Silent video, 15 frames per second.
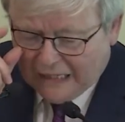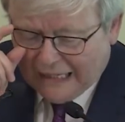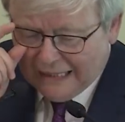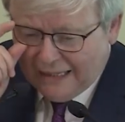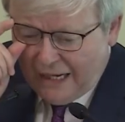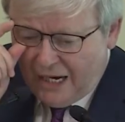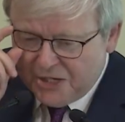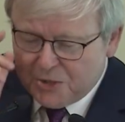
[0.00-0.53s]
a
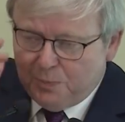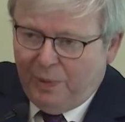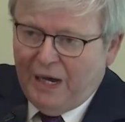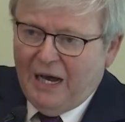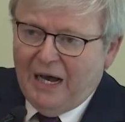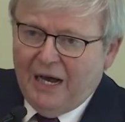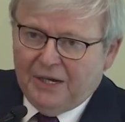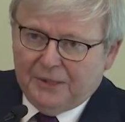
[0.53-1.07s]
large
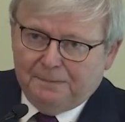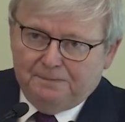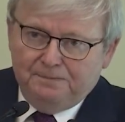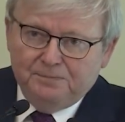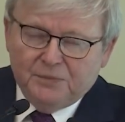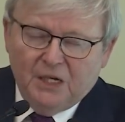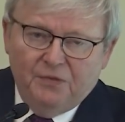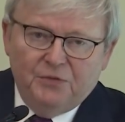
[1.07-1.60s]
part
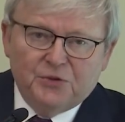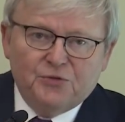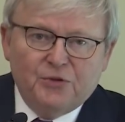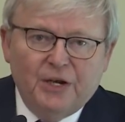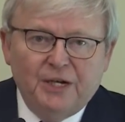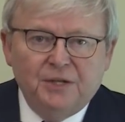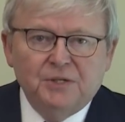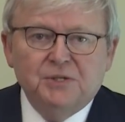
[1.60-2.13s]
of the
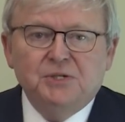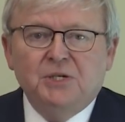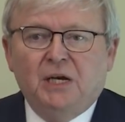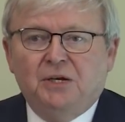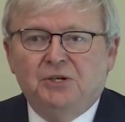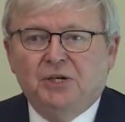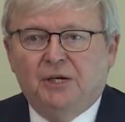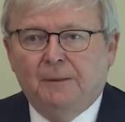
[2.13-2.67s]
traded
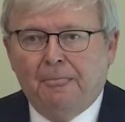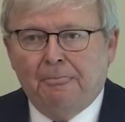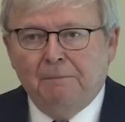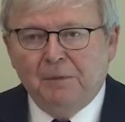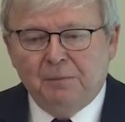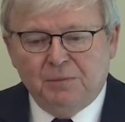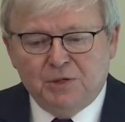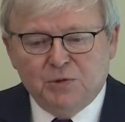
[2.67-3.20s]
sector
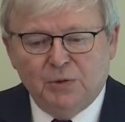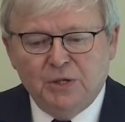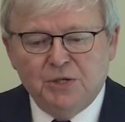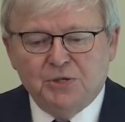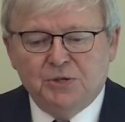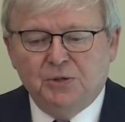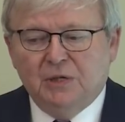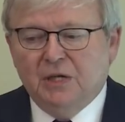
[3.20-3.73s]
between
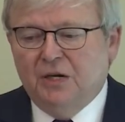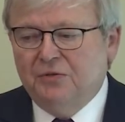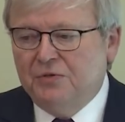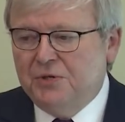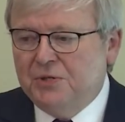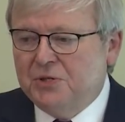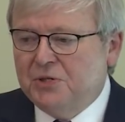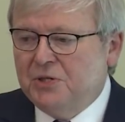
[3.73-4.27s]
the two
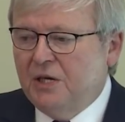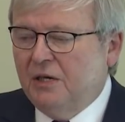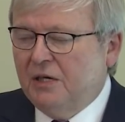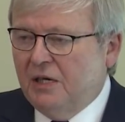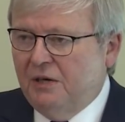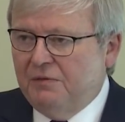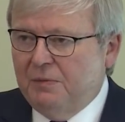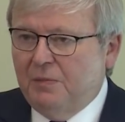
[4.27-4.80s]
countries is now
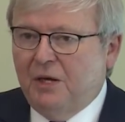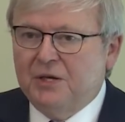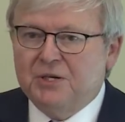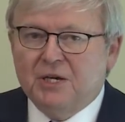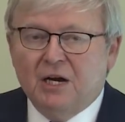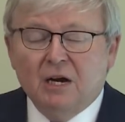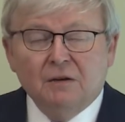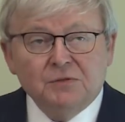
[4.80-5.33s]
covered by
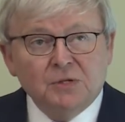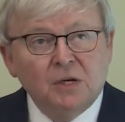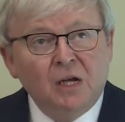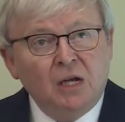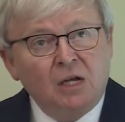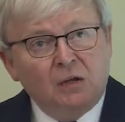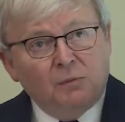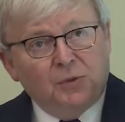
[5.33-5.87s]
tariffs,
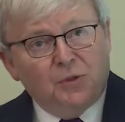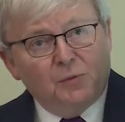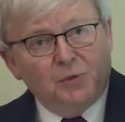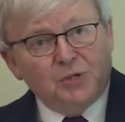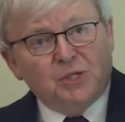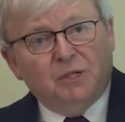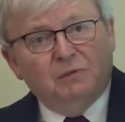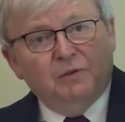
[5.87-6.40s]
with the
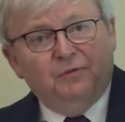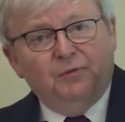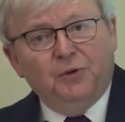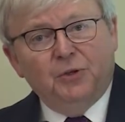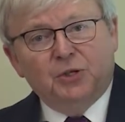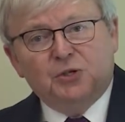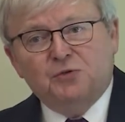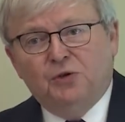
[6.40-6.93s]
risk of a
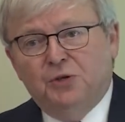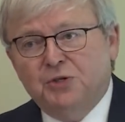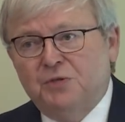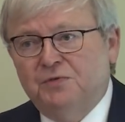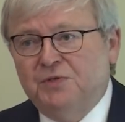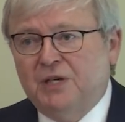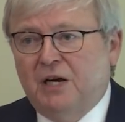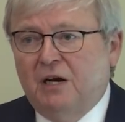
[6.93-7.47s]
further tranche
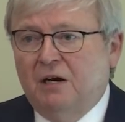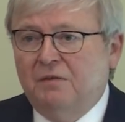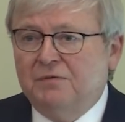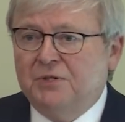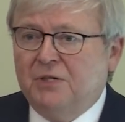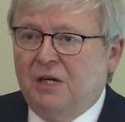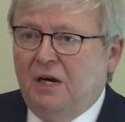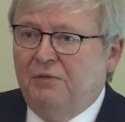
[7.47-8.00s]
of
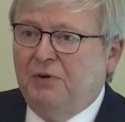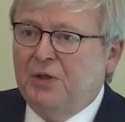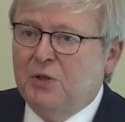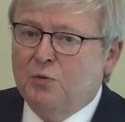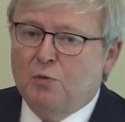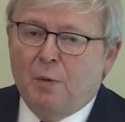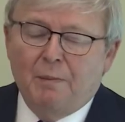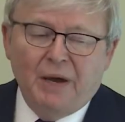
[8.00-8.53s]
tariffs covering
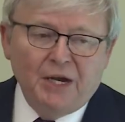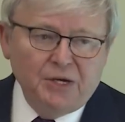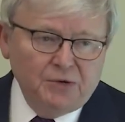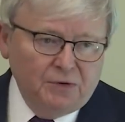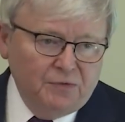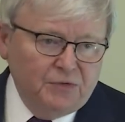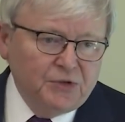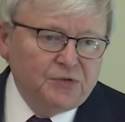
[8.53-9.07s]
the
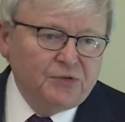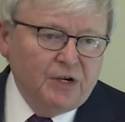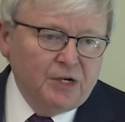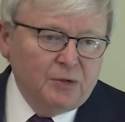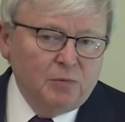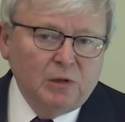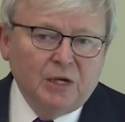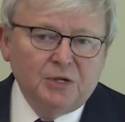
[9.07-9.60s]
remainder of the
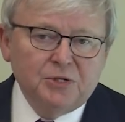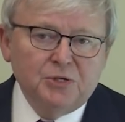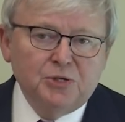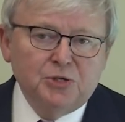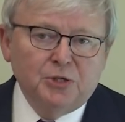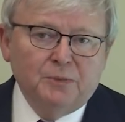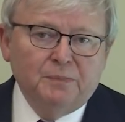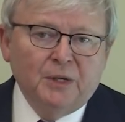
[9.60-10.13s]
traded
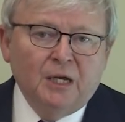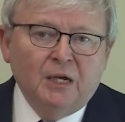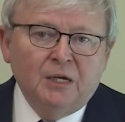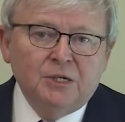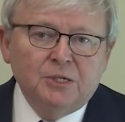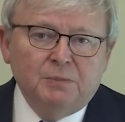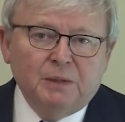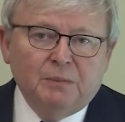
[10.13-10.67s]
relationship
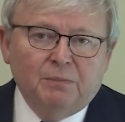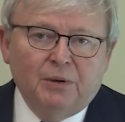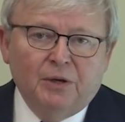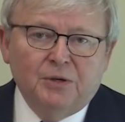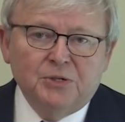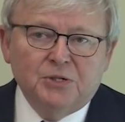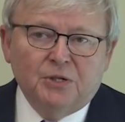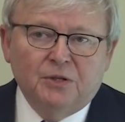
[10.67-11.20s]
to be
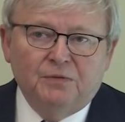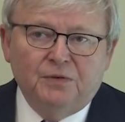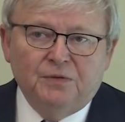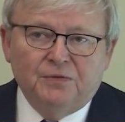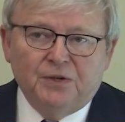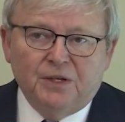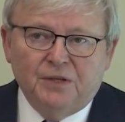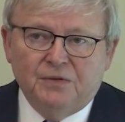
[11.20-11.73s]
imposed on the
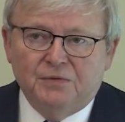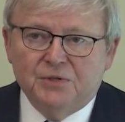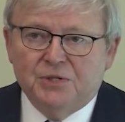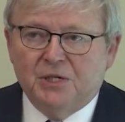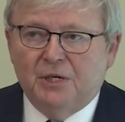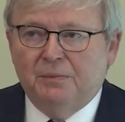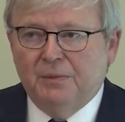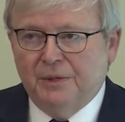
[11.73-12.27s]
15th of
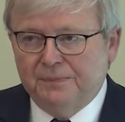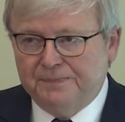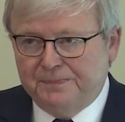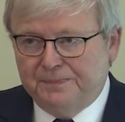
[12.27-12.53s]
December.